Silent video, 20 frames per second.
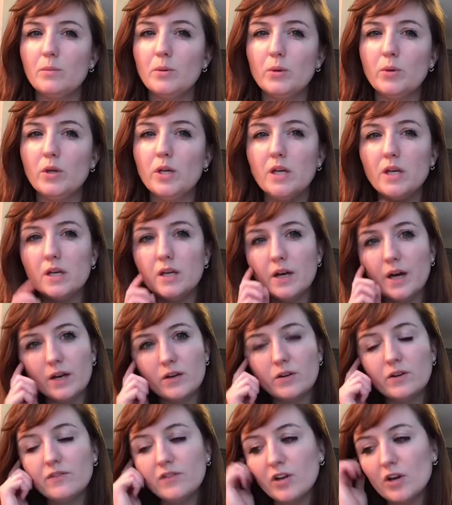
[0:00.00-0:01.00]
bootie. I
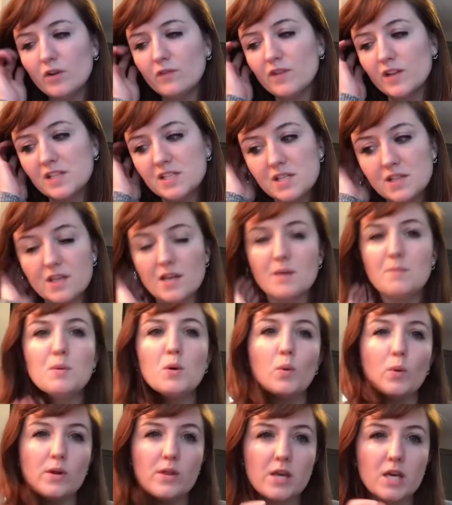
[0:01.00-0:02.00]
don't even know if that's a thing,
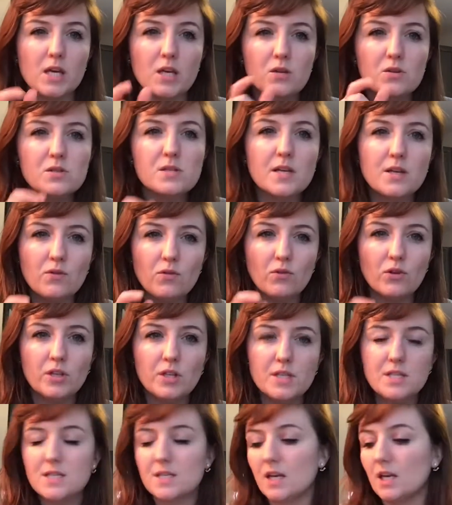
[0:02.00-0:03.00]
but where the heel's like
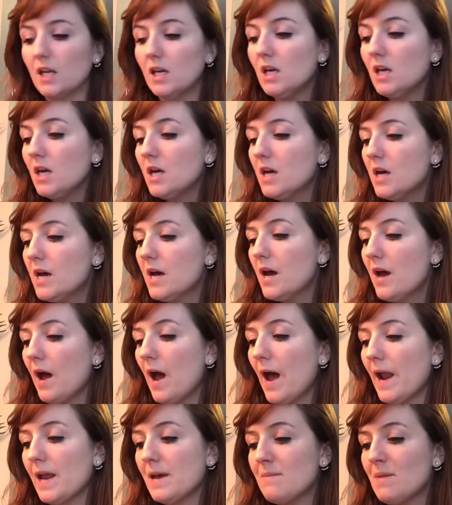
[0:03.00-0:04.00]
really skinny.
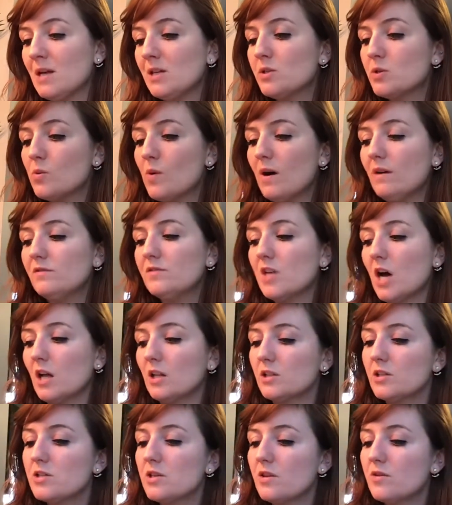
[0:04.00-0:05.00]
And I made
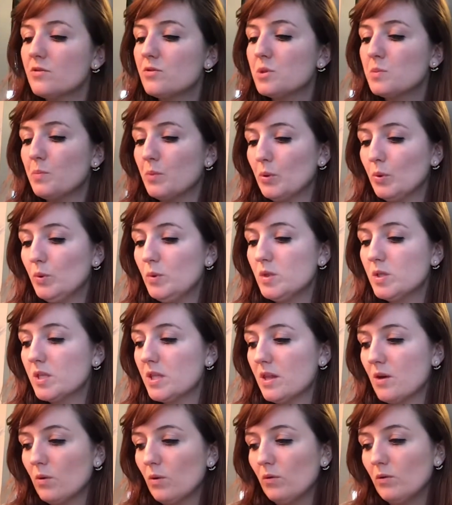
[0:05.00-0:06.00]
$12 on those boots.
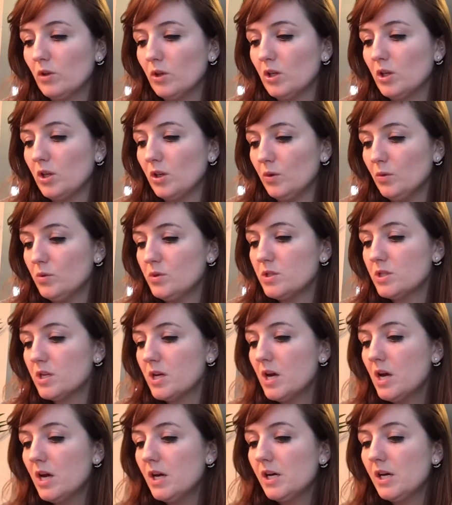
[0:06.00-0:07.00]
They were really cute.
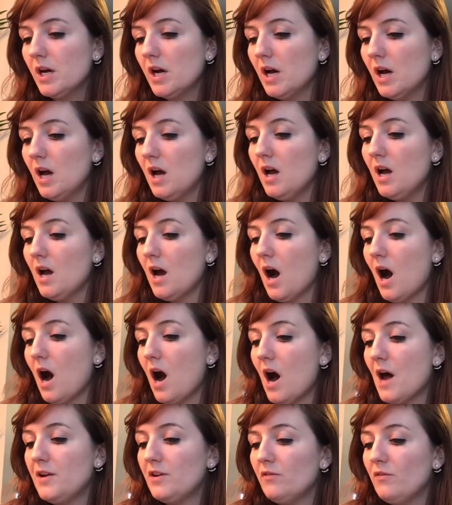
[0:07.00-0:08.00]

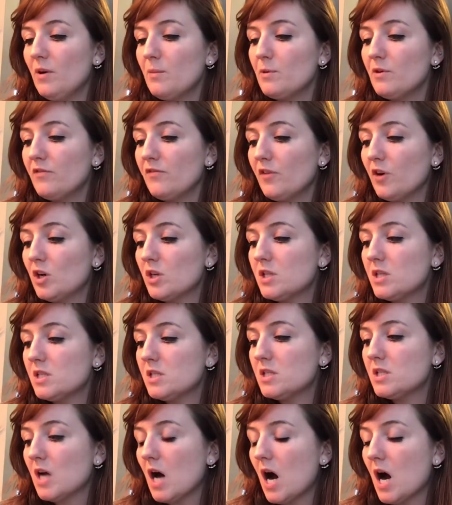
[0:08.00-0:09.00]
On November
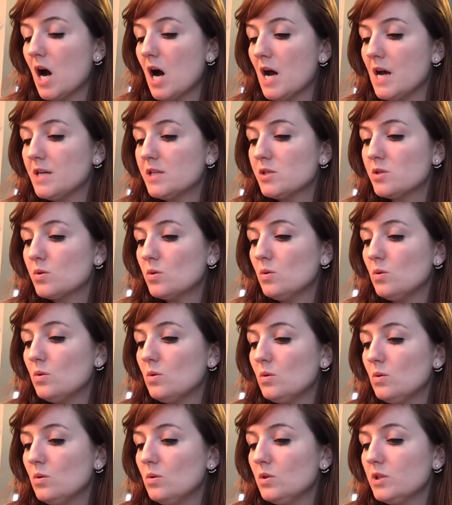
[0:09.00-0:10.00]
1st, I
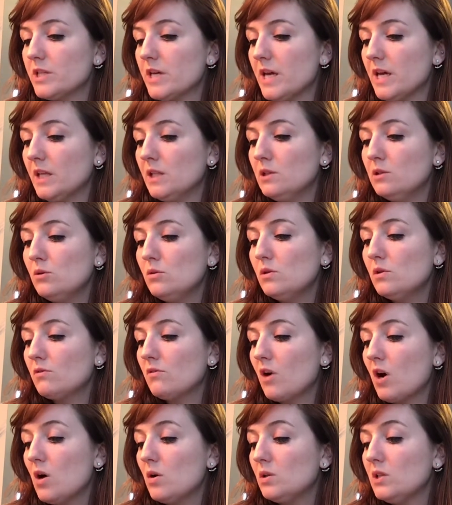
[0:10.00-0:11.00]
sold a
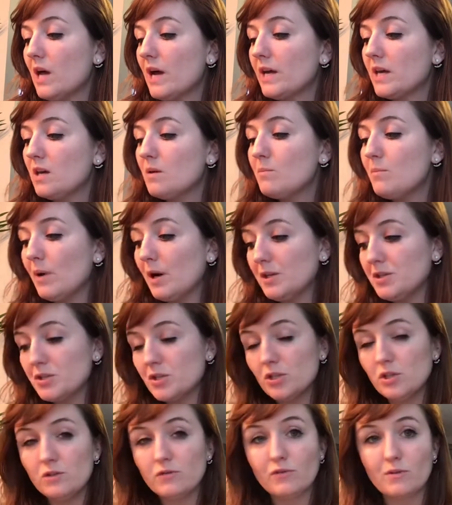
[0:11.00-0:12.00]
LuLaRoe legging
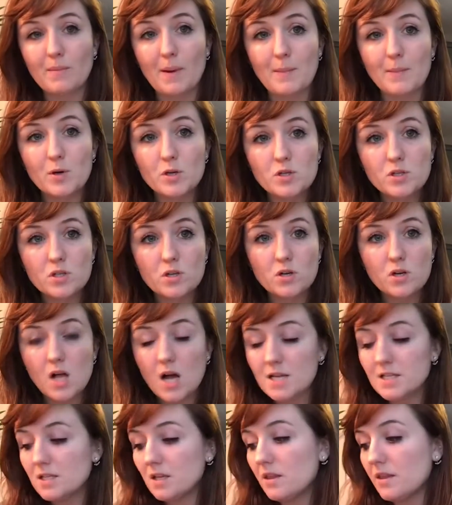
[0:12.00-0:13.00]
bundle for my personal
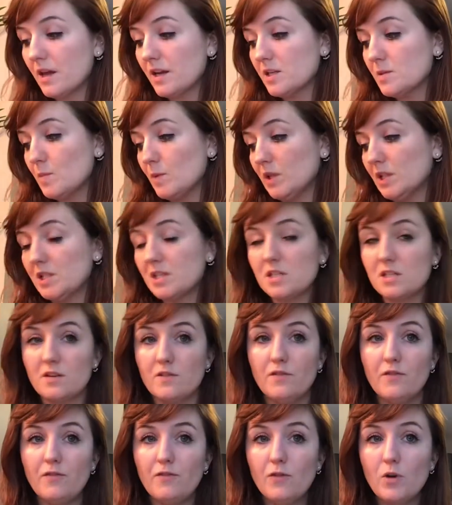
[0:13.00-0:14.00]
closet that has been
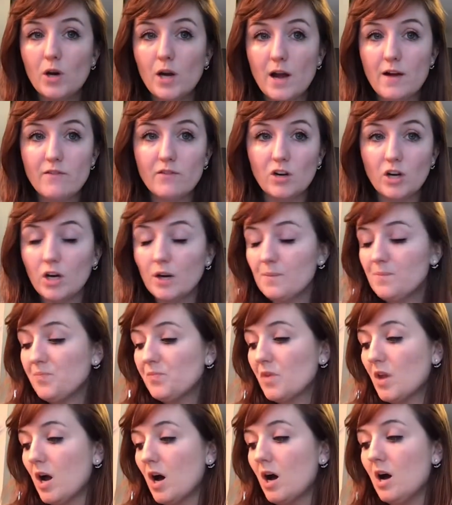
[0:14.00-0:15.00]
listed forever,
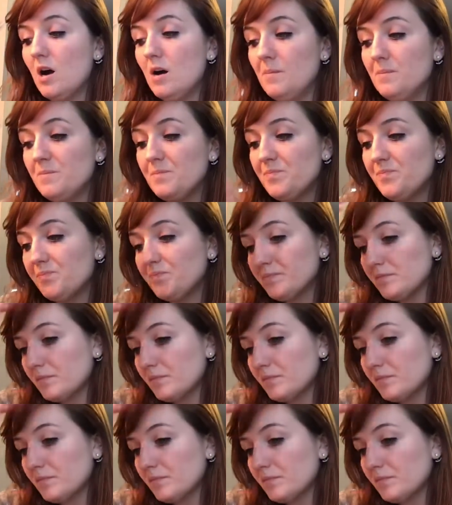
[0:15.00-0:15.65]
and